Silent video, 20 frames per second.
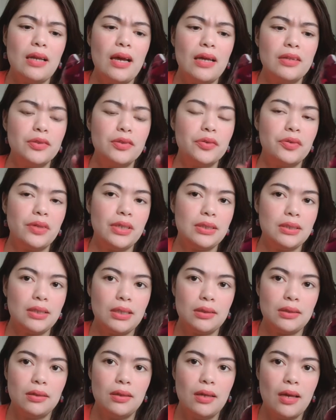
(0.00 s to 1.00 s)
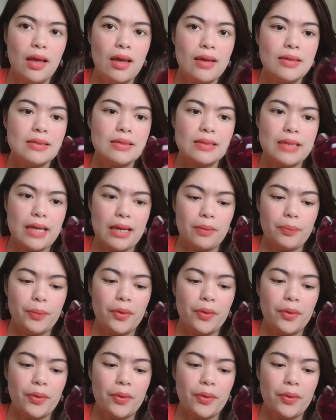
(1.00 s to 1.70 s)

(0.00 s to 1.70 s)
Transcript: underrated scent.